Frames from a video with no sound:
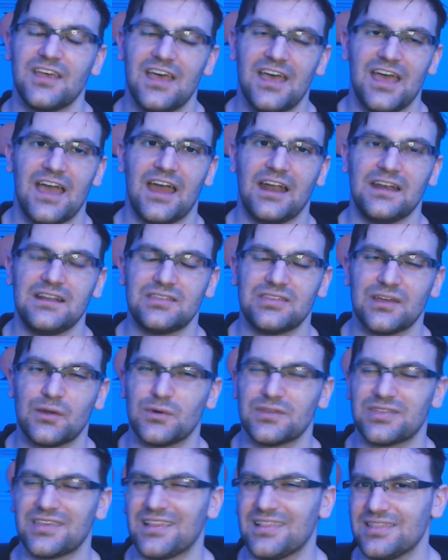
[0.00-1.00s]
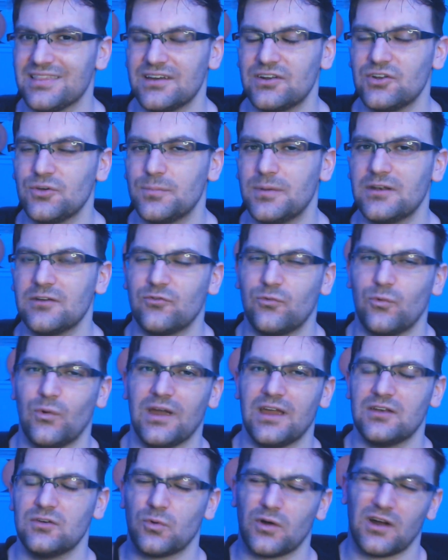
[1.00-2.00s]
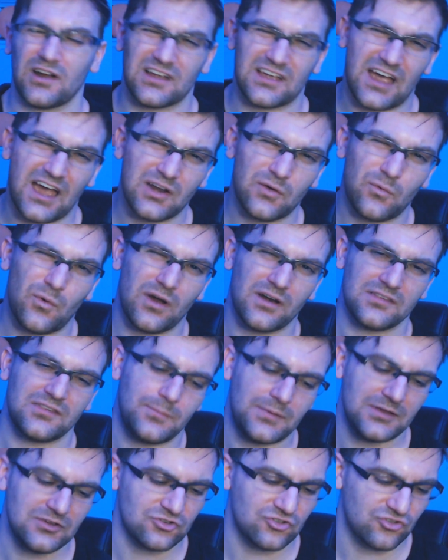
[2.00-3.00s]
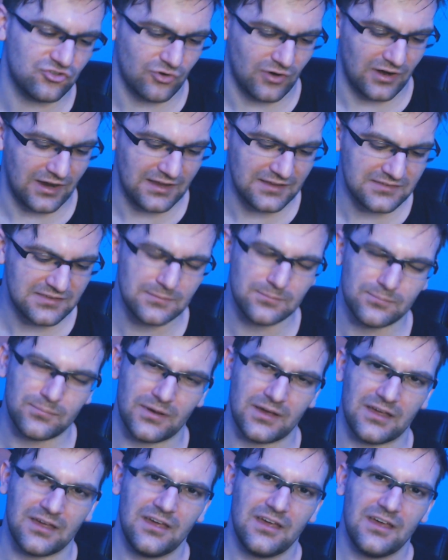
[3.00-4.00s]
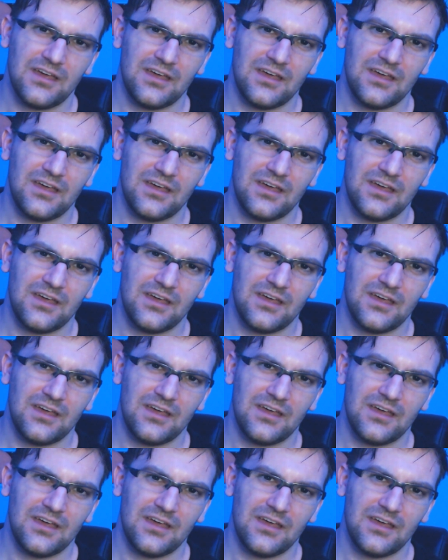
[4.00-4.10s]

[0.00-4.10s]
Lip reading: Anything with a little bit of wind where I kind of want it to be straight, but